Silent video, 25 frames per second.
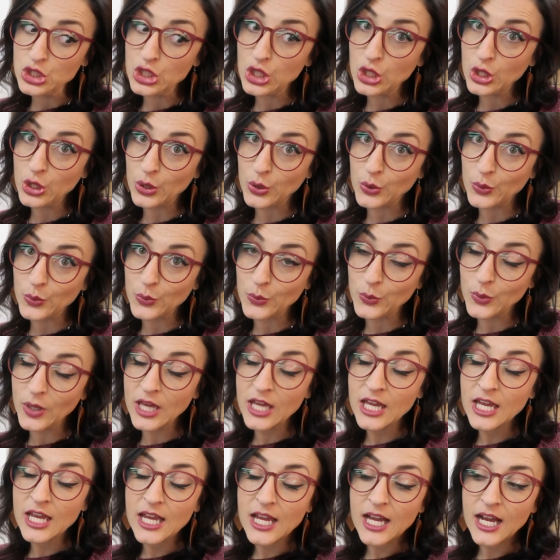So,
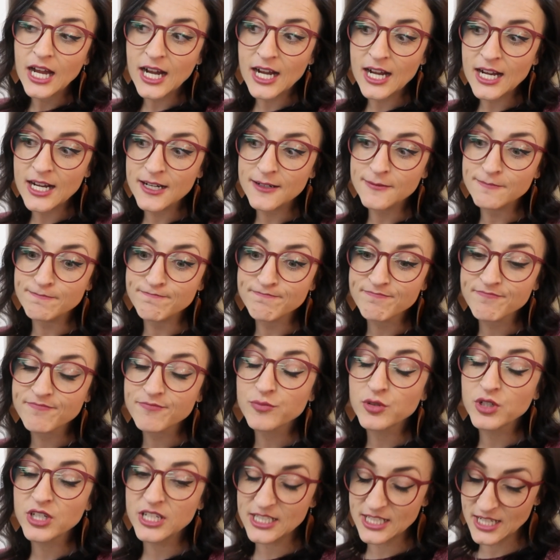um,
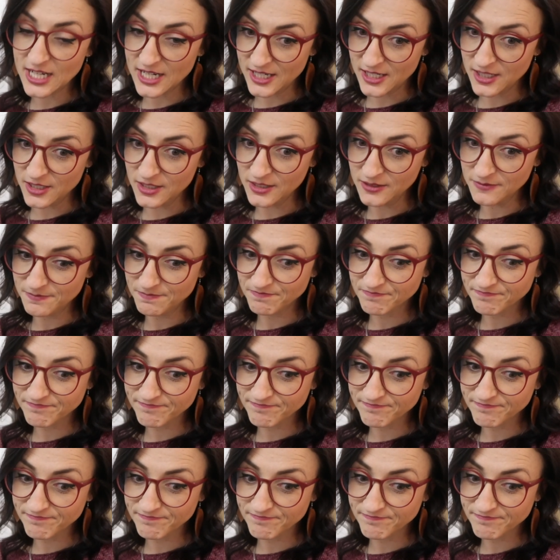pretty tired.